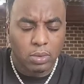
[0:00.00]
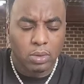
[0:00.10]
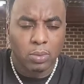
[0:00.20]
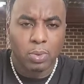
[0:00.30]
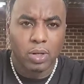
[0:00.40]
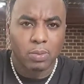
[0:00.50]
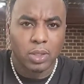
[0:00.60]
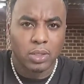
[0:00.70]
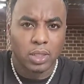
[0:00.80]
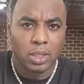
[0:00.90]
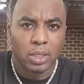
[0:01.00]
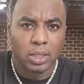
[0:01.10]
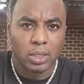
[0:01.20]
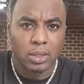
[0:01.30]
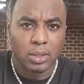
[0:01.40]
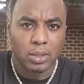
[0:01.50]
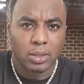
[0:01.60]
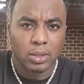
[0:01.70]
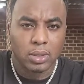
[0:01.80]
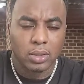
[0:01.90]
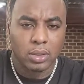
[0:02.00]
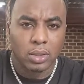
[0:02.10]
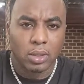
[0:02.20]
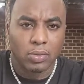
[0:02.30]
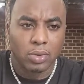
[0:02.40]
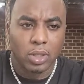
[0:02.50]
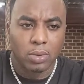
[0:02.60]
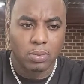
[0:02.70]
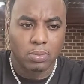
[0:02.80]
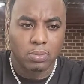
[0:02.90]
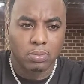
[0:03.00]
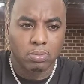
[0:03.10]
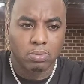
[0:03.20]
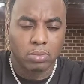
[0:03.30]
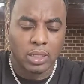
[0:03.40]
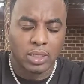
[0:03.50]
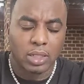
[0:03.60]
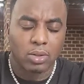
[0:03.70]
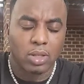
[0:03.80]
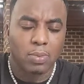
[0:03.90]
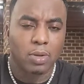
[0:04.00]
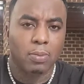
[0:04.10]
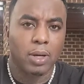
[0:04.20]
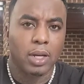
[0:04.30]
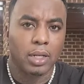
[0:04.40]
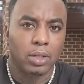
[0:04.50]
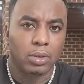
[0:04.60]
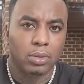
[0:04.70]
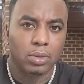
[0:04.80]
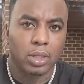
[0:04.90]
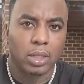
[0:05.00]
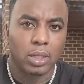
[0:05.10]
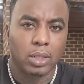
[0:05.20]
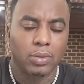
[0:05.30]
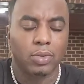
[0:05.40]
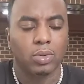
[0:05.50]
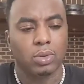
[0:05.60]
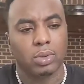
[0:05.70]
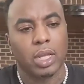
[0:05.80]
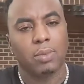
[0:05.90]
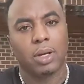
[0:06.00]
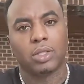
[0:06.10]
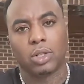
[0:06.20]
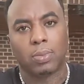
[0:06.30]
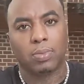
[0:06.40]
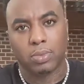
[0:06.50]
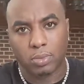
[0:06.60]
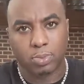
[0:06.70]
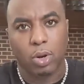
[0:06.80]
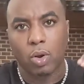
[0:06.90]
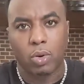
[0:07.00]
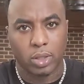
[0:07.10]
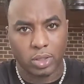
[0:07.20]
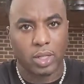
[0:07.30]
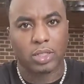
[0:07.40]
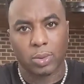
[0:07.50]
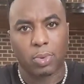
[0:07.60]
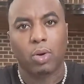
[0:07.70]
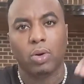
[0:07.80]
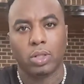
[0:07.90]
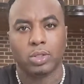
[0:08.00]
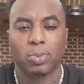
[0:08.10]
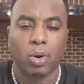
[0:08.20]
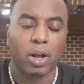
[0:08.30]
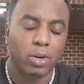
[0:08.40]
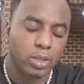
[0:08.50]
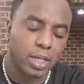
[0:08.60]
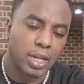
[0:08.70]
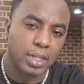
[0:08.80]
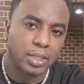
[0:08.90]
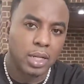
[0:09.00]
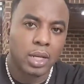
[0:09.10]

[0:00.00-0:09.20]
you pretty much uh, you know if you keep like I said you keep your mind on uh, if you lay out your priorities, you got your priorities, you prioritize